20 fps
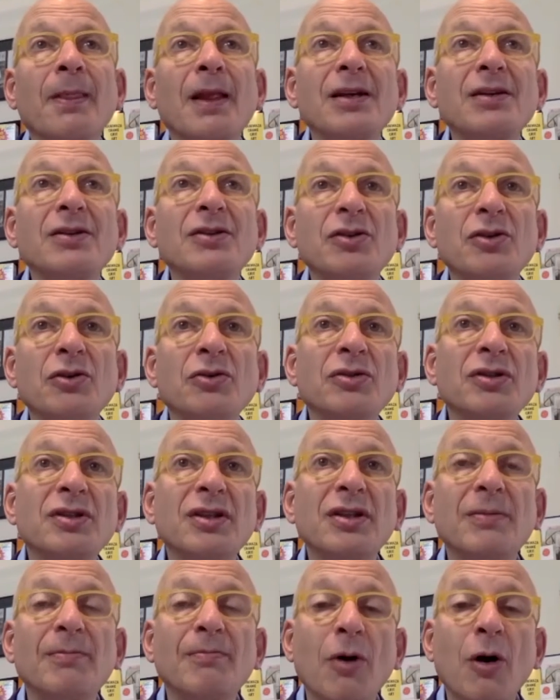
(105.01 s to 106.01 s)
is use
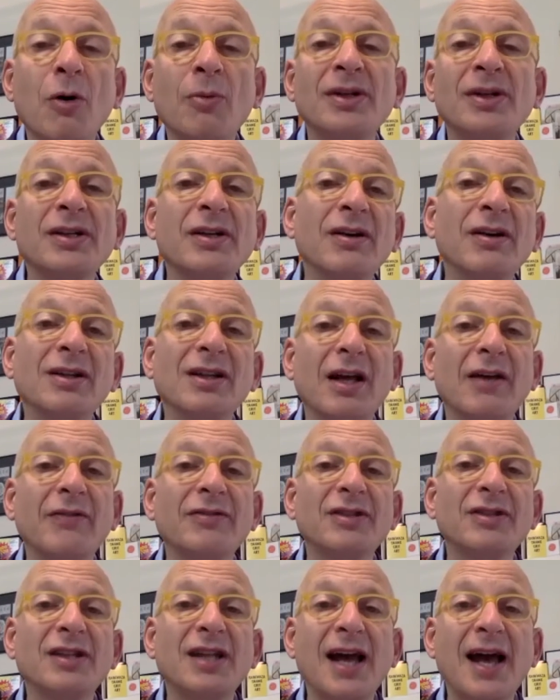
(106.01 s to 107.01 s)
the momentary
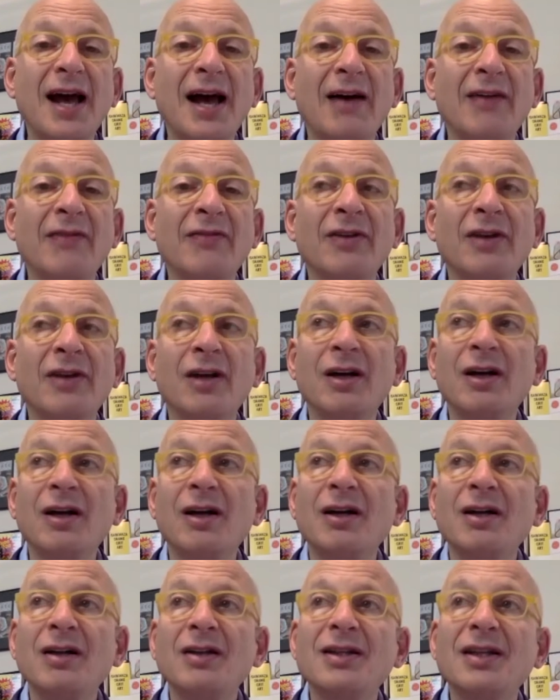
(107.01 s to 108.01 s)
leverage they have
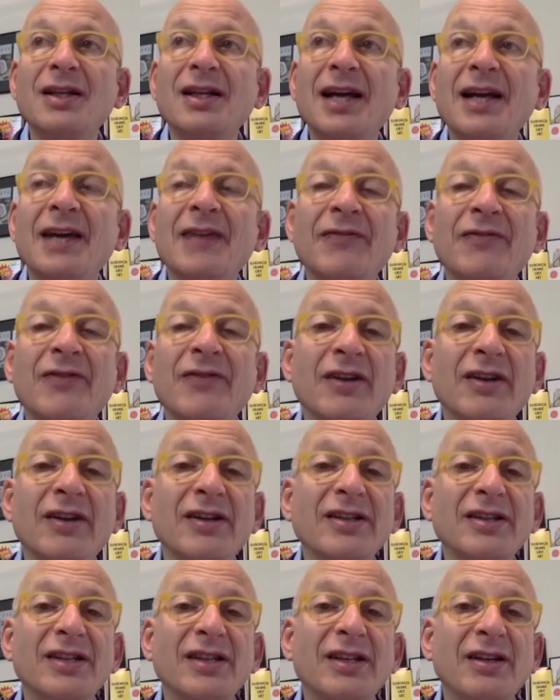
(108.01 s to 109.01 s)
to get in front of the
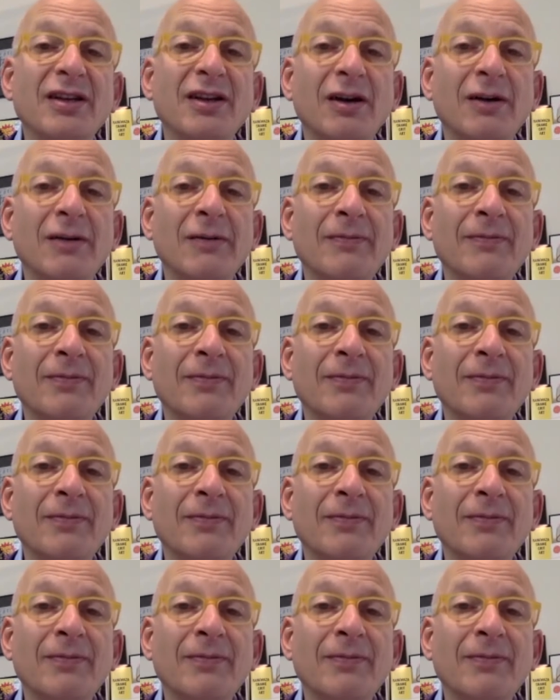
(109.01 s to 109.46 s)
CEO.